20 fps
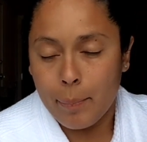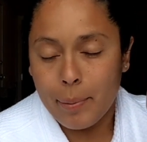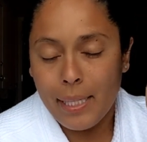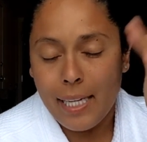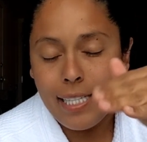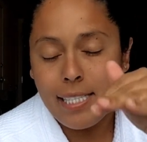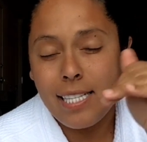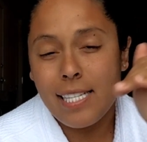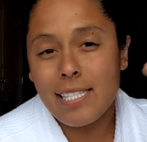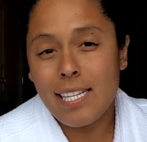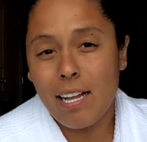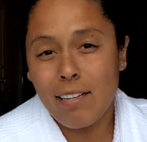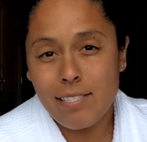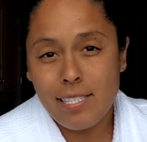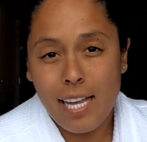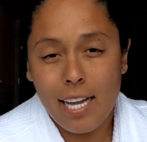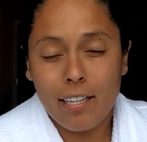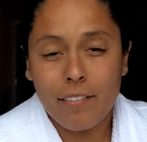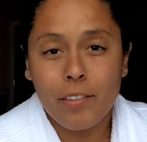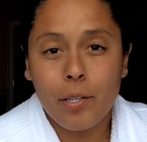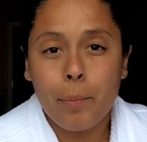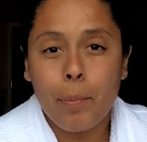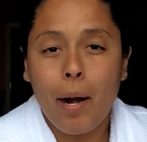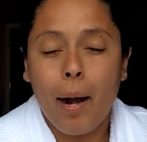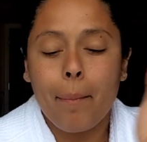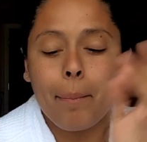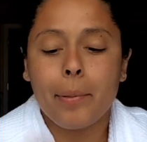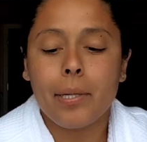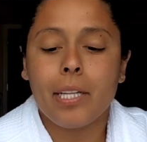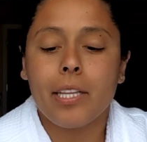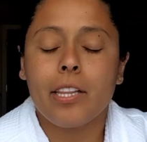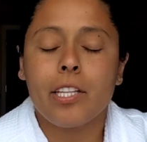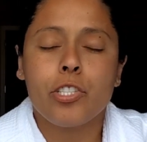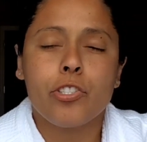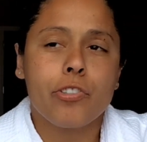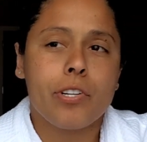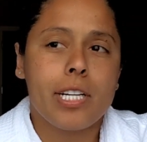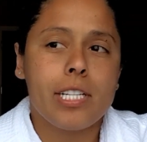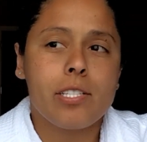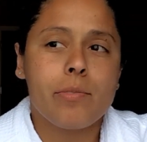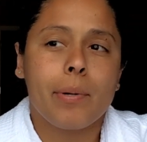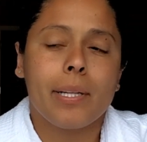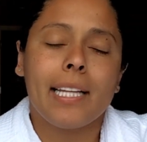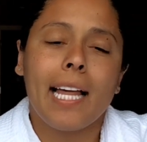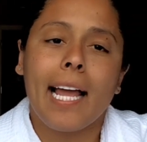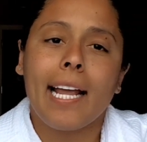places outside of the property, the drinks were